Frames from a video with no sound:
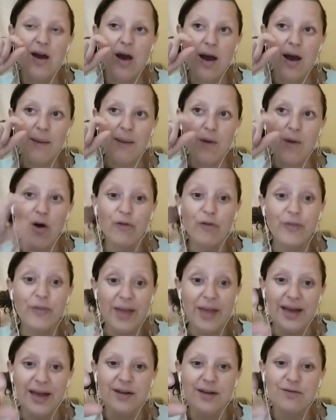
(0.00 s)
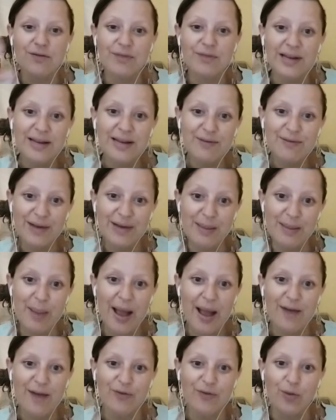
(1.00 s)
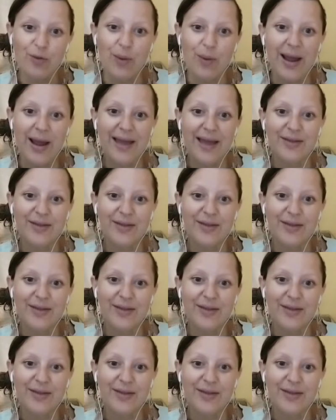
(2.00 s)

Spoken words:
offer that in a really, really powerful way.